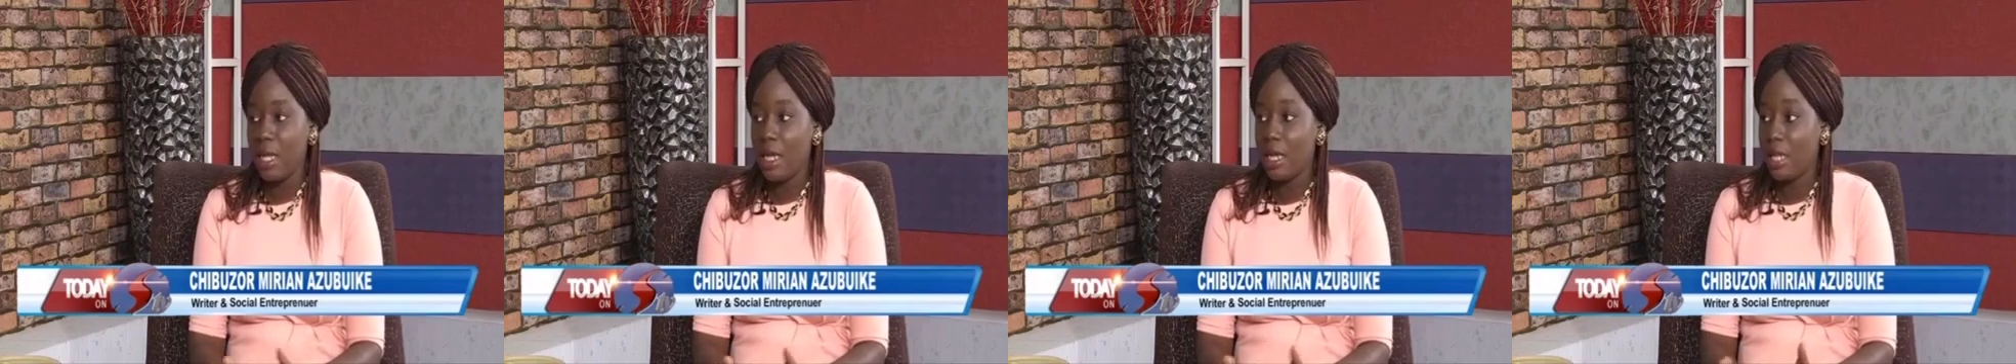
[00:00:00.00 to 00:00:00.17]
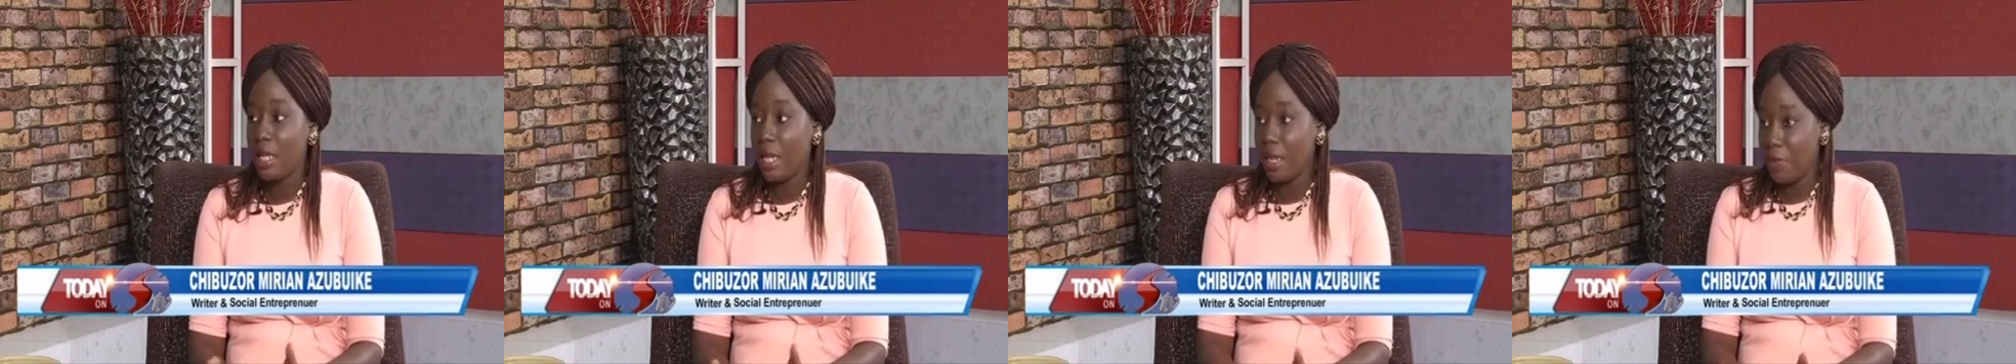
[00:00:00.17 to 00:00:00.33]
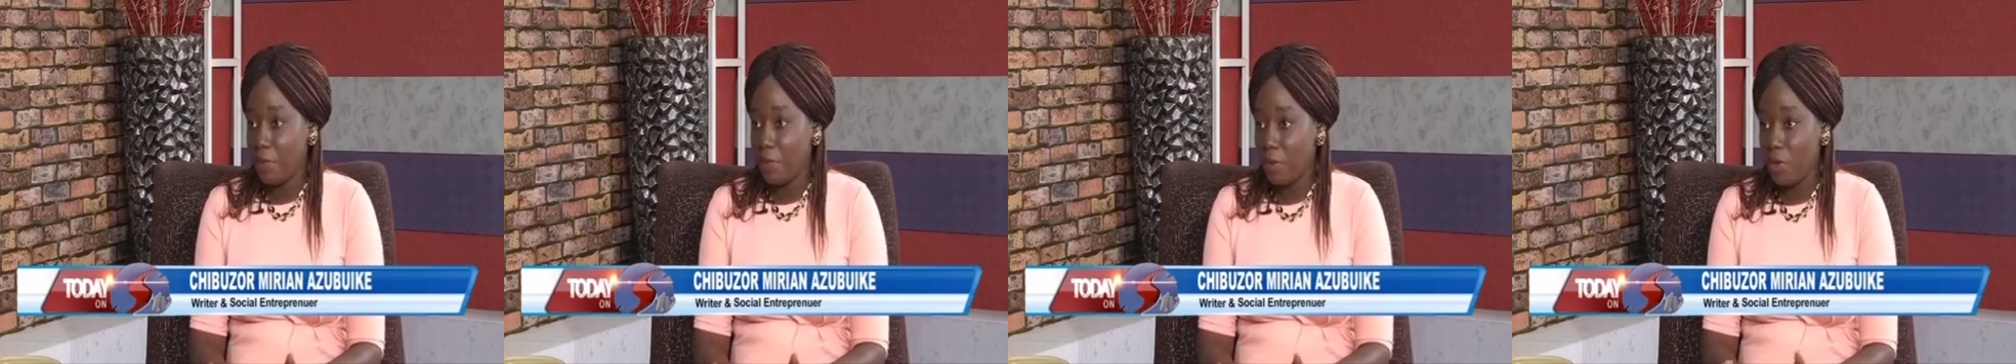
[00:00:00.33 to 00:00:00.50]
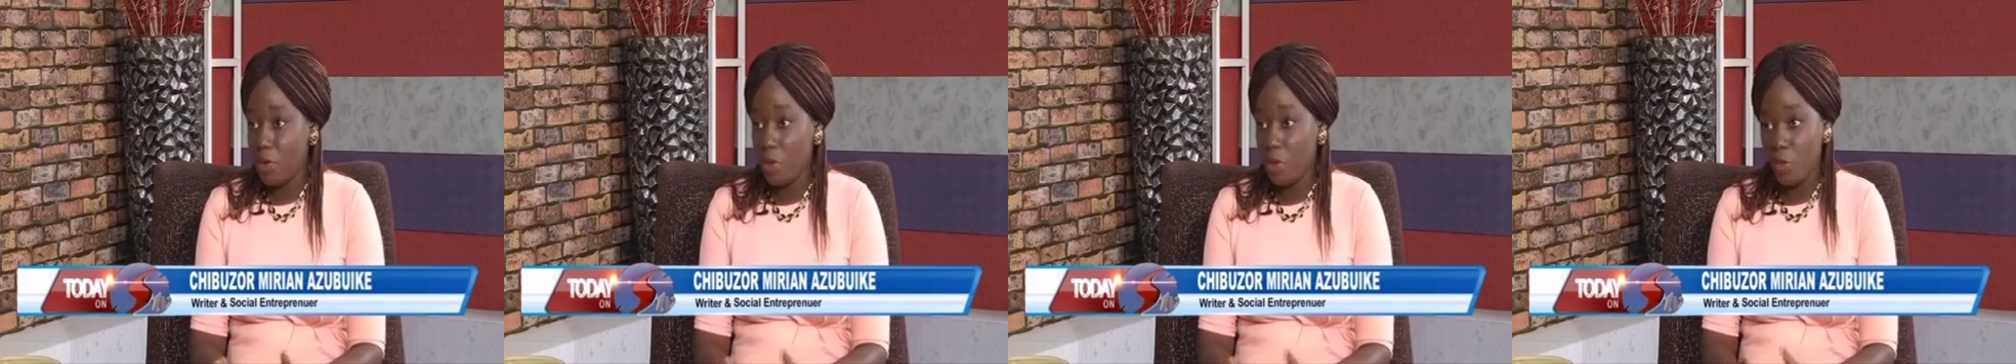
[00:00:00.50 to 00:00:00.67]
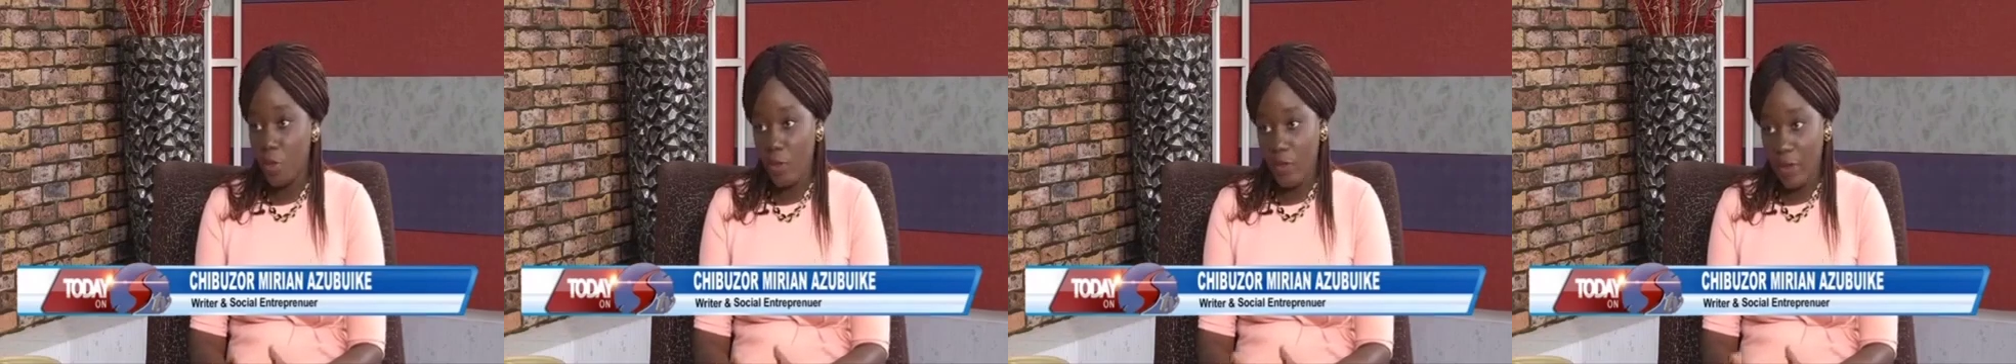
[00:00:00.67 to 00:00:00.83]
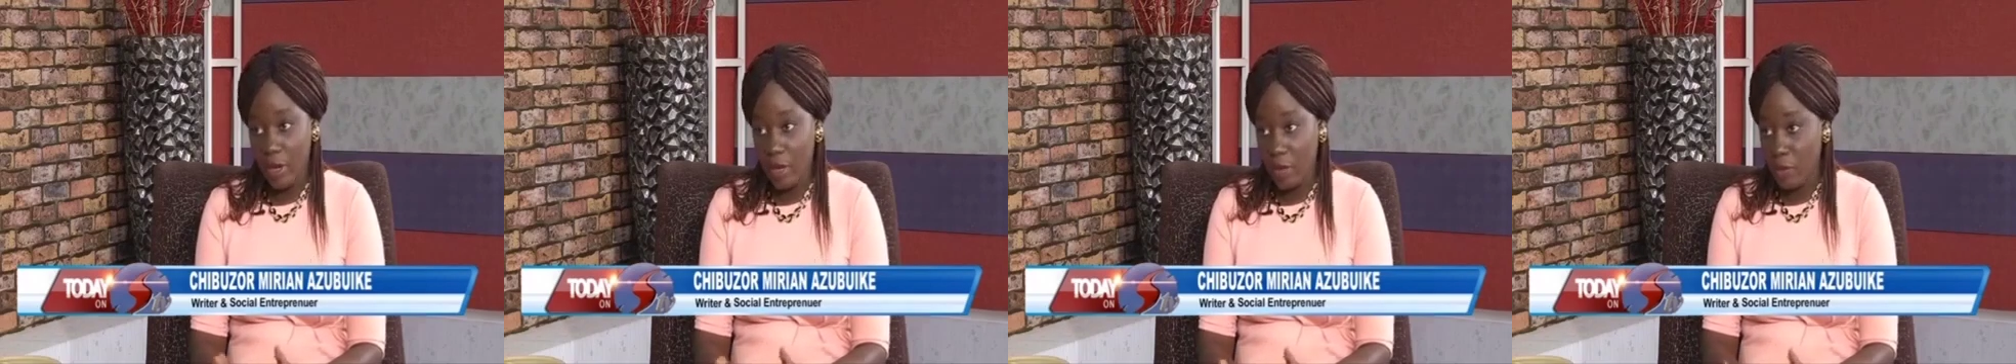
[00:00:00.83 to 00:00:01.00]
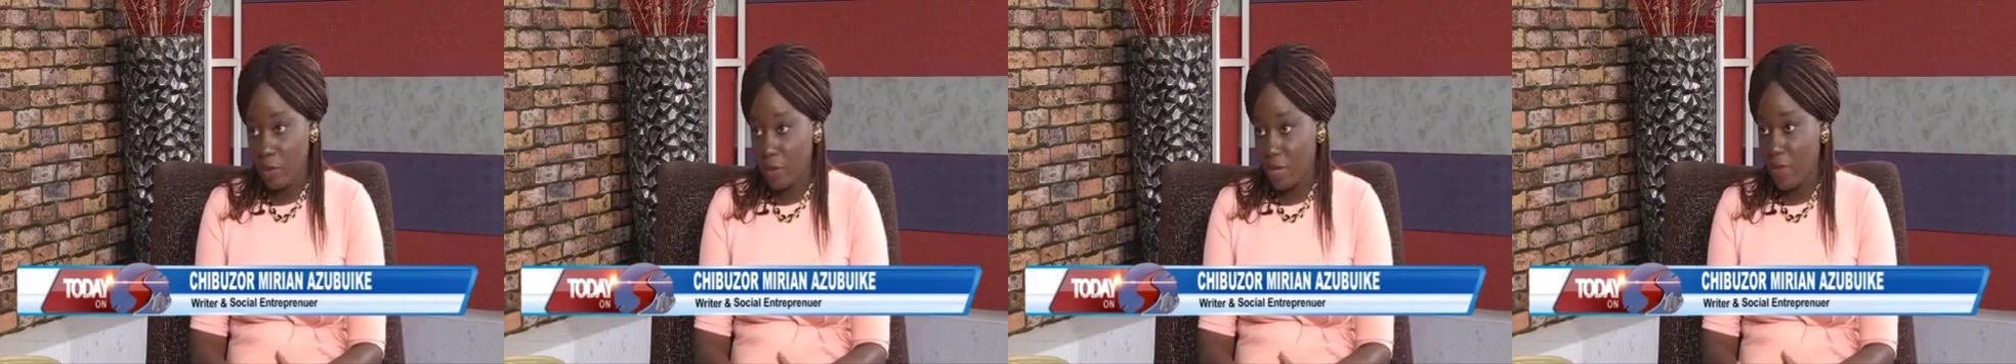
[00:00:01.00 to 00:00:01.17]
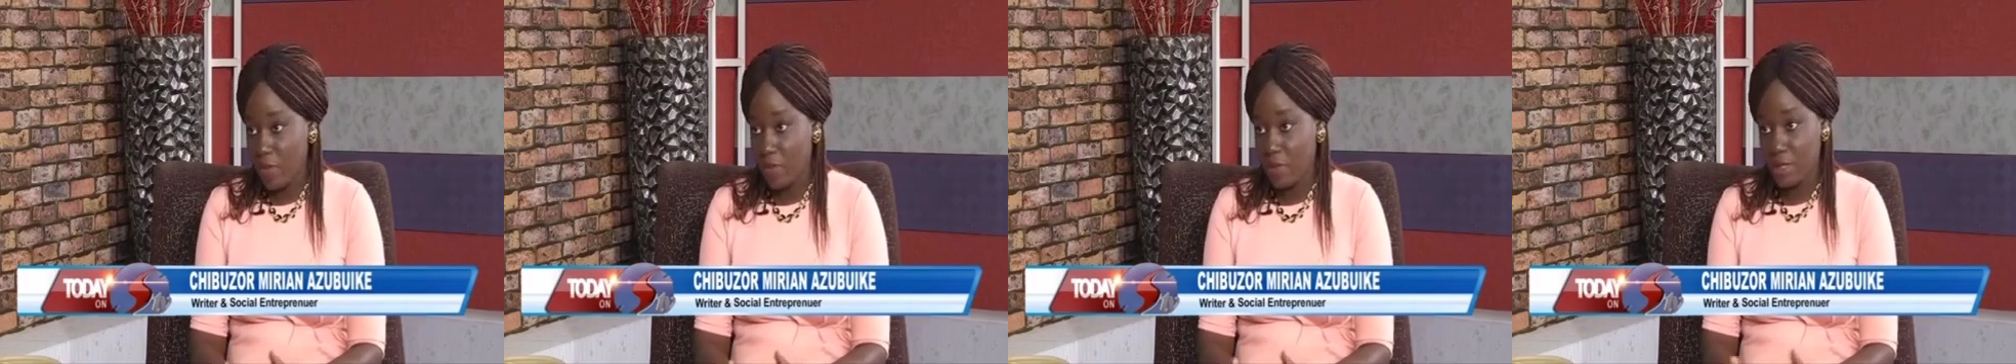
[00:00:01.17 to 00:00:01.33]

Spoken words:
And that borehole provided water